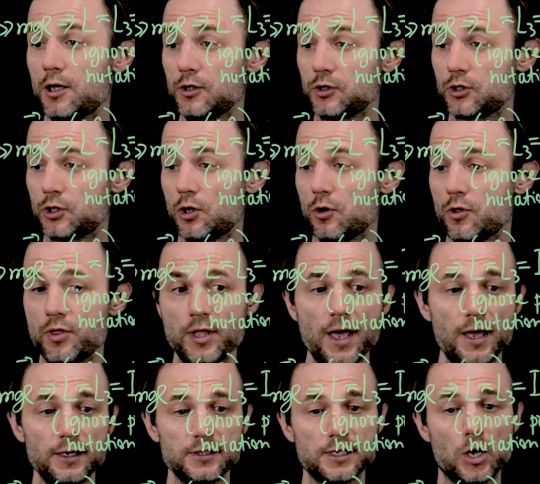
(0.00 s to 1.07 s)
So
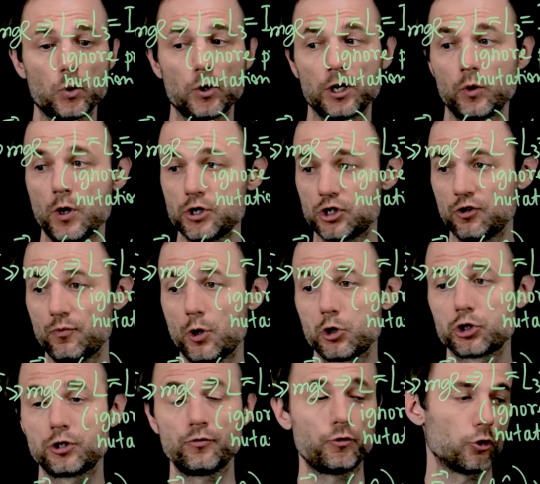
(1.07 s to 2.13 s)
that is our equation of
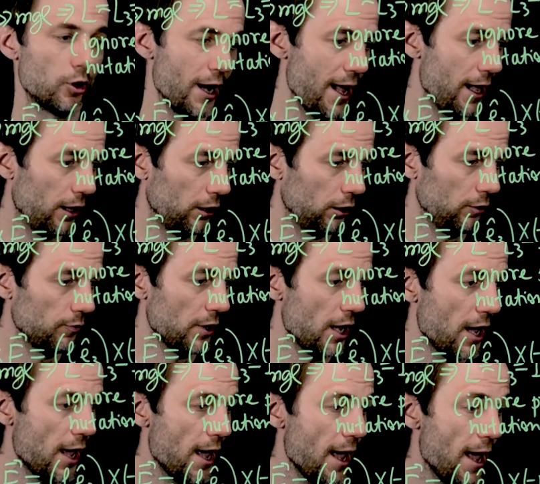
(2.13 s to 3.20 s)
motion for L,
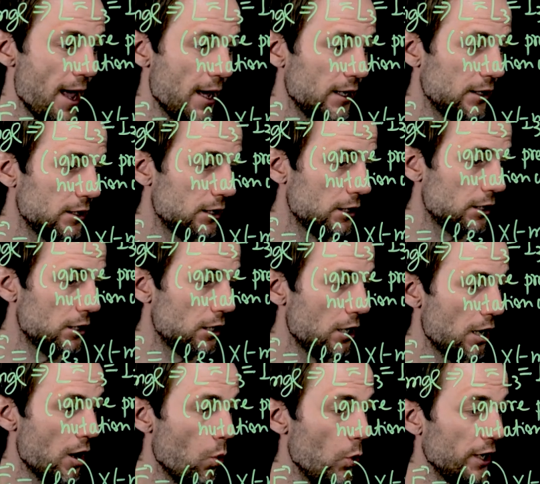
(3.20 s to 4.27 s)
and
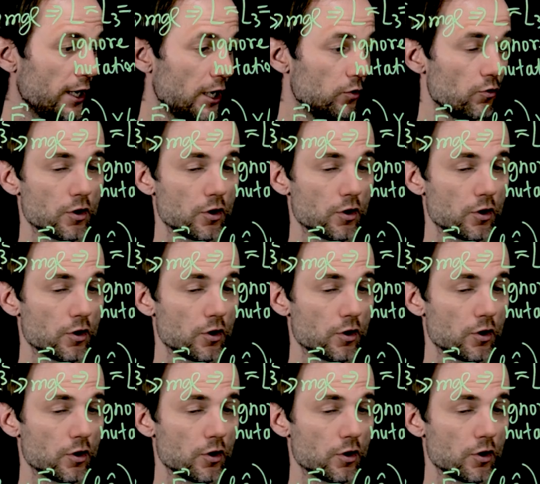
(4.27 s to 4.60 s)
we can